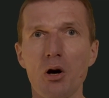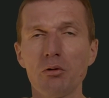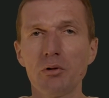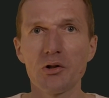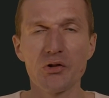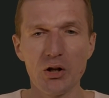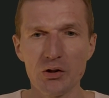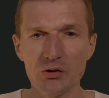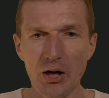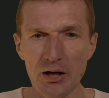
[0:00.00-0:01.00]
only inside the
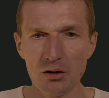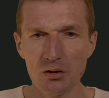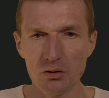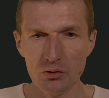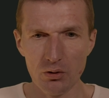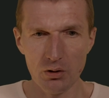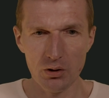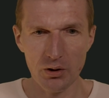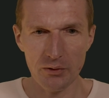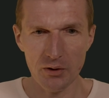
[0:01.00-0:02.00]
stack, so
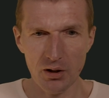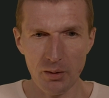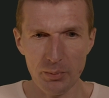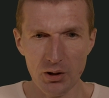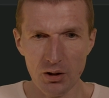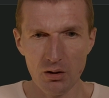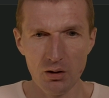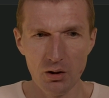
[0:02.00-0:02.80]
nothing can happen here.